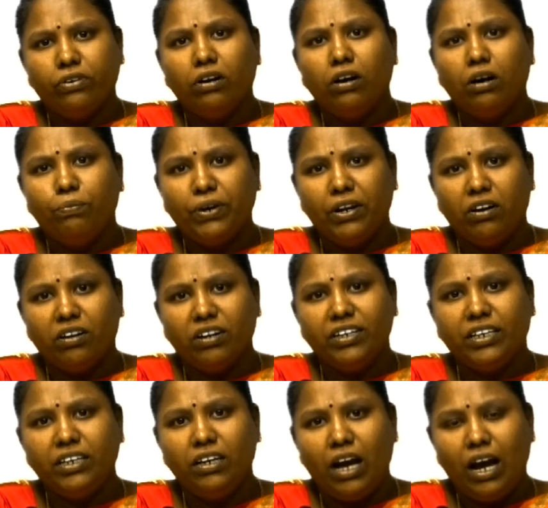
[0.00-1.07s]

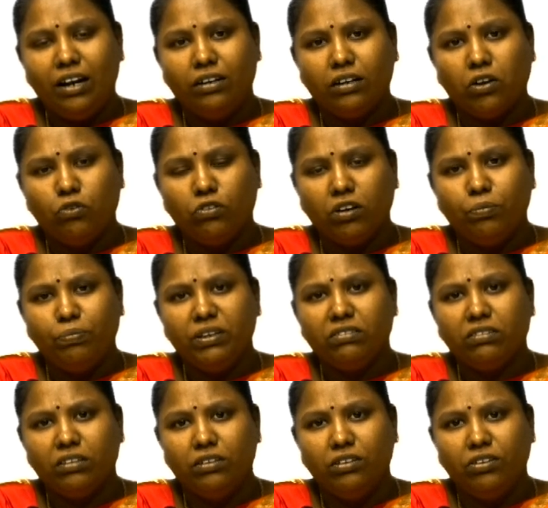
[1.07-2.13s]
priority and round robin
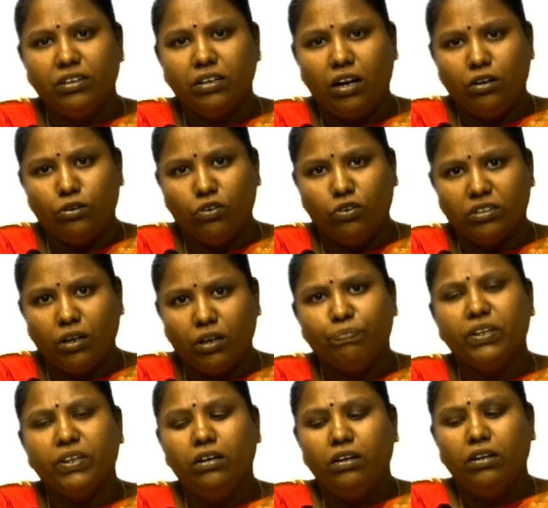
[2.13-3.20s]
scheduling algorithm.
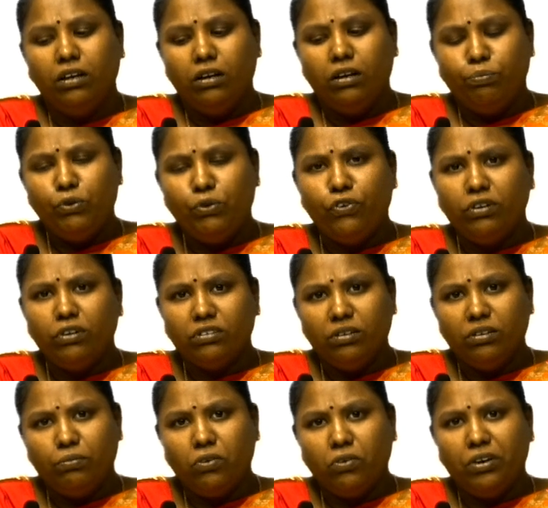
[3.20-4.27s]
Before
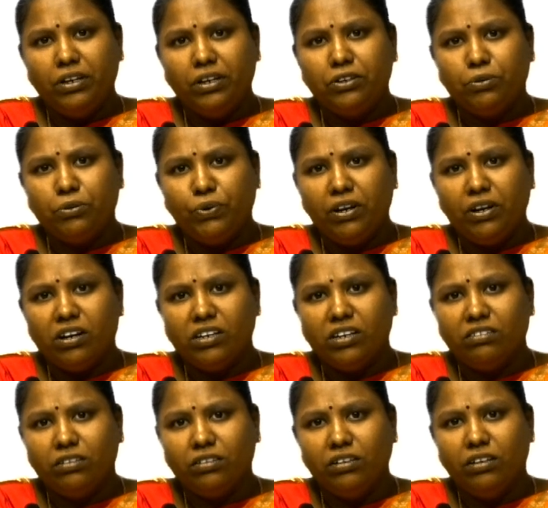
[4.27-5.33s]
going to priority
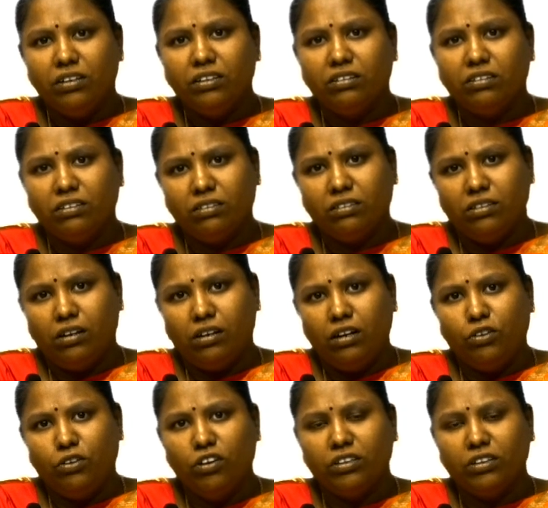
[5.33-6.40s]
scheduling
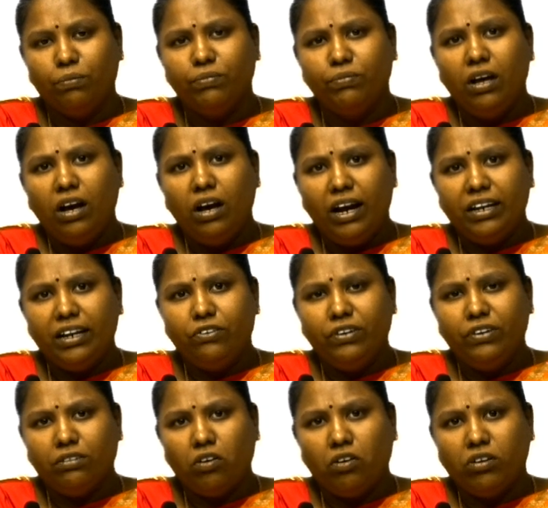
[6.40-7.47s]
algorithm, I give you a
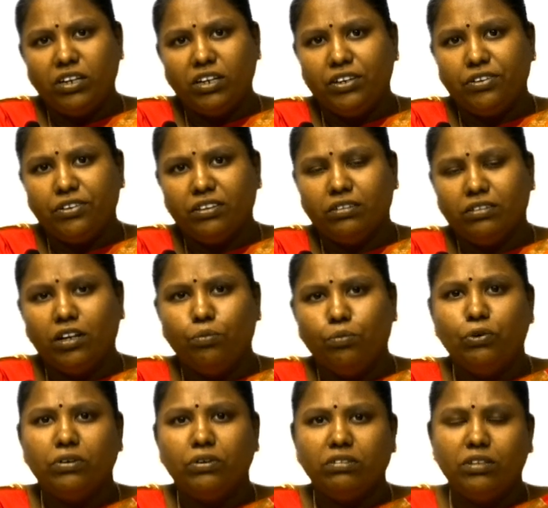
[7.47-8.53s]
short introduction
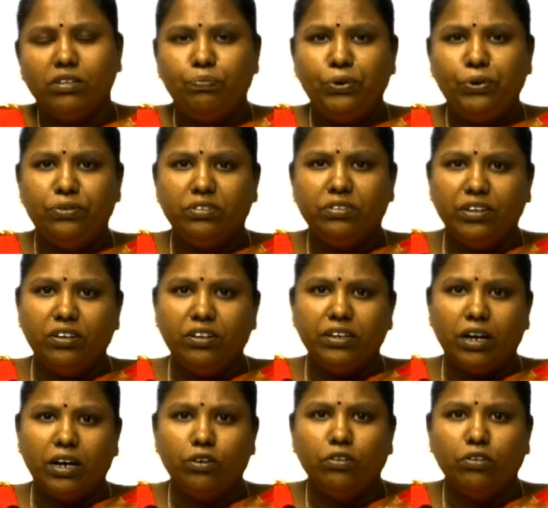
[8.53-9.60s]
about CPU scheduling
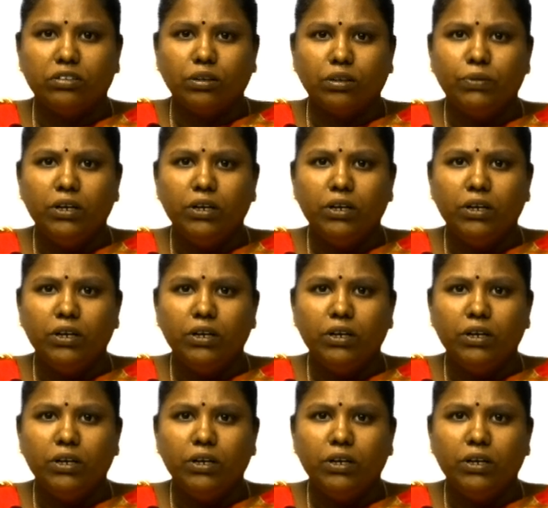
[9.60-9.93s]
algorithm.